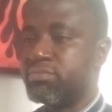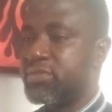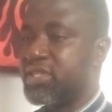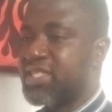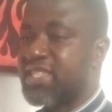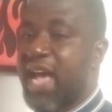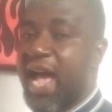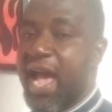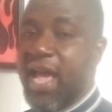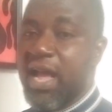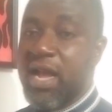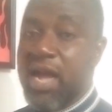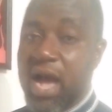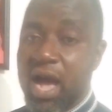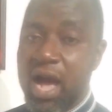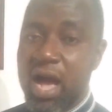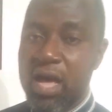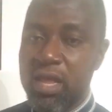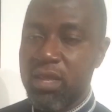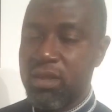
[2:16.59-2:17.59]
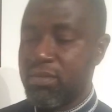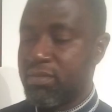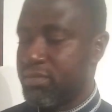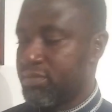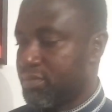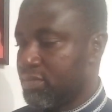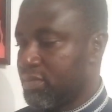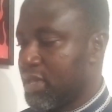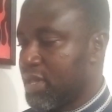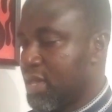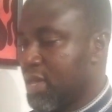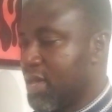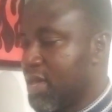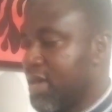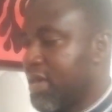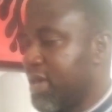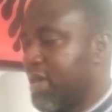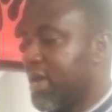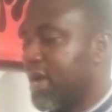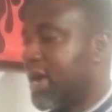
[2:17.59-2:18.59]
Saigon.
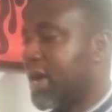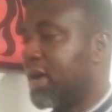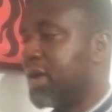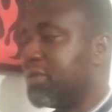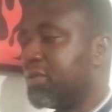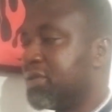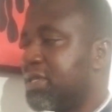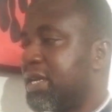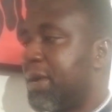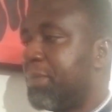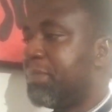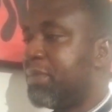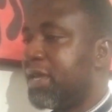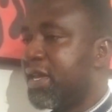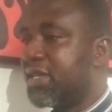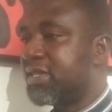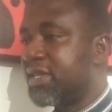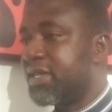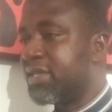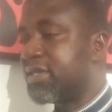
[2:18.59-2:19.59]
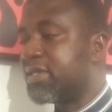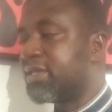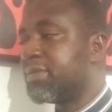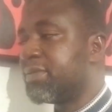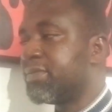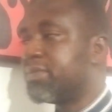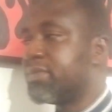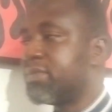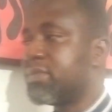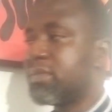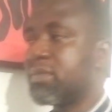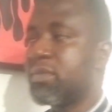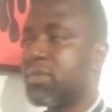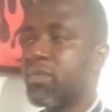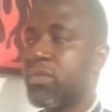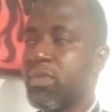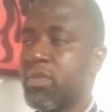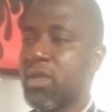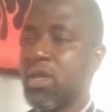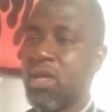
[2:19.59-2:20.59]
Yeah, those are places.
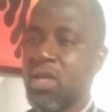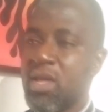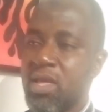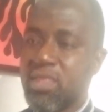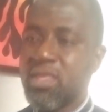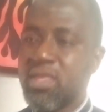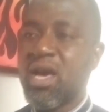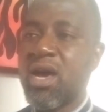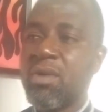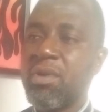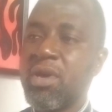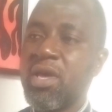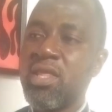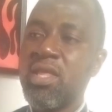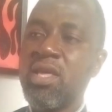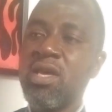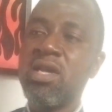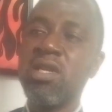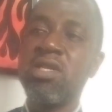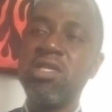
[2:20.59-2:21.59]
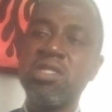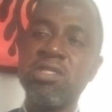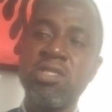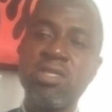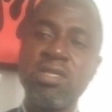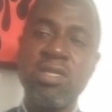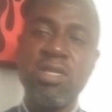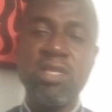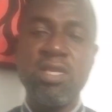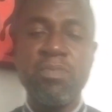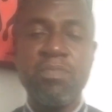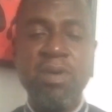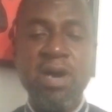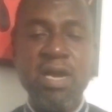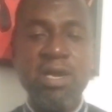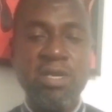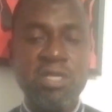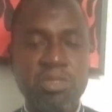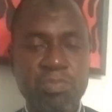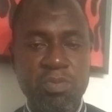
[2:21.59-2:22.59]
Now, in English, in the
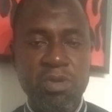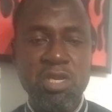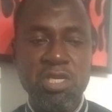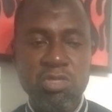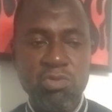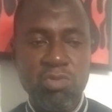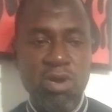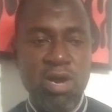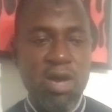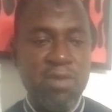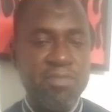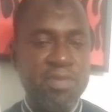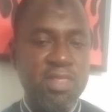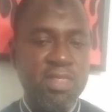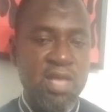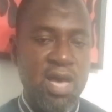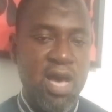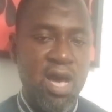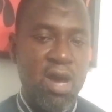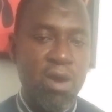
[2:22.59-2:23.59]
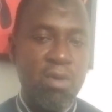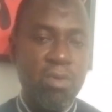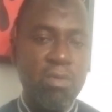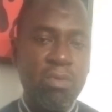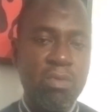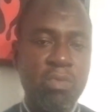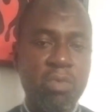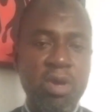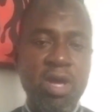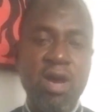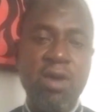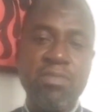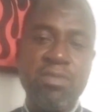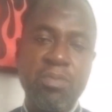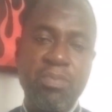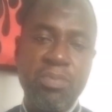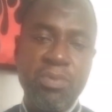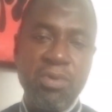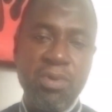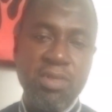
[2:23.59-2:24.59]
part of speech, we have the noun, we have the
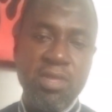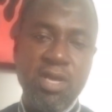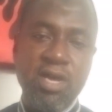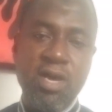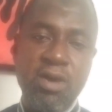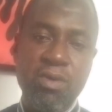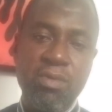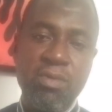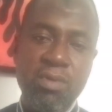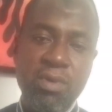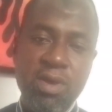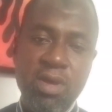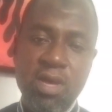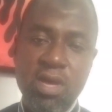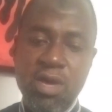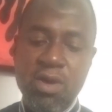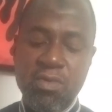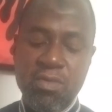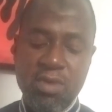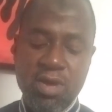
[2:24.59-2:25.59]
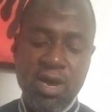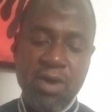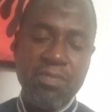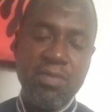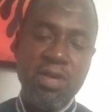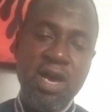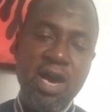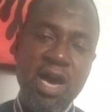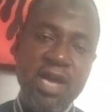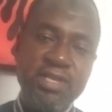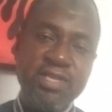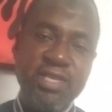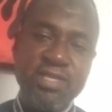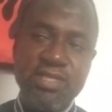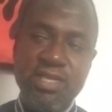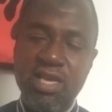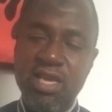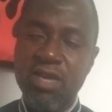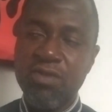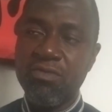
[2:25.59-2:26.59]
pronoun, we have the
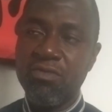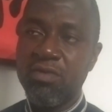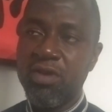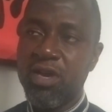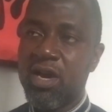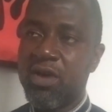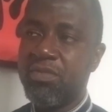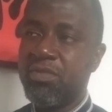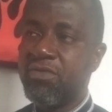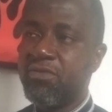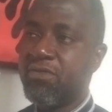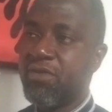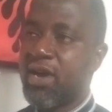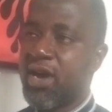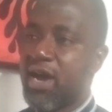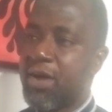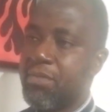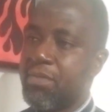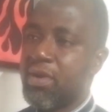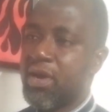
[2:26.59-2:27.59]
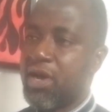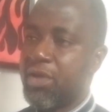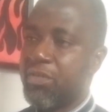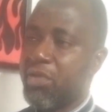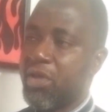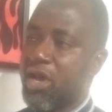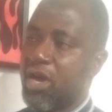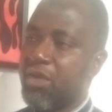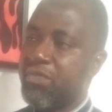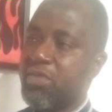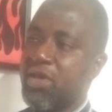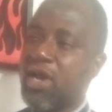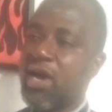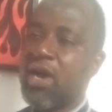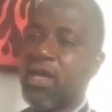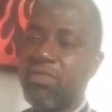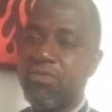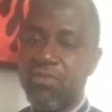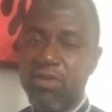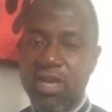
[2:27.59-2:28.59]
adjective, we have the verb, and we have the
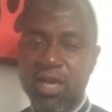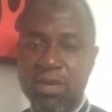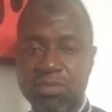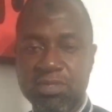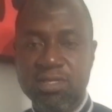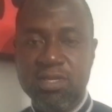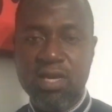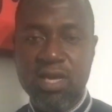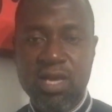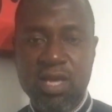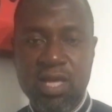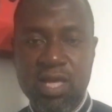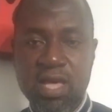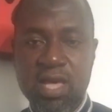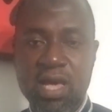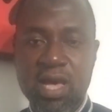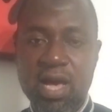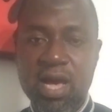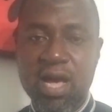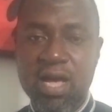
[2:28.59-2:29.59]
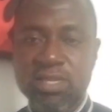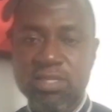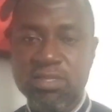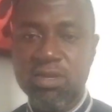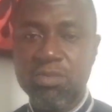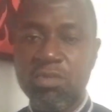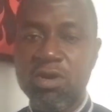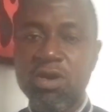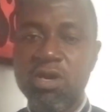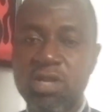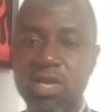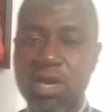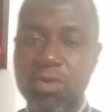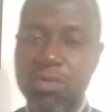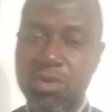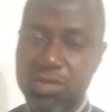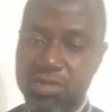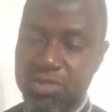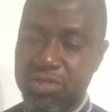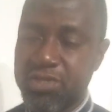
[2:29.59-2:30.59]
adverbs, and some other
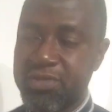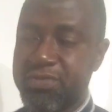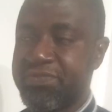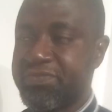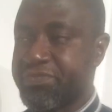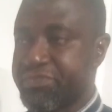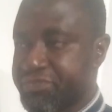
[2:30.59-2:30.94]
ones.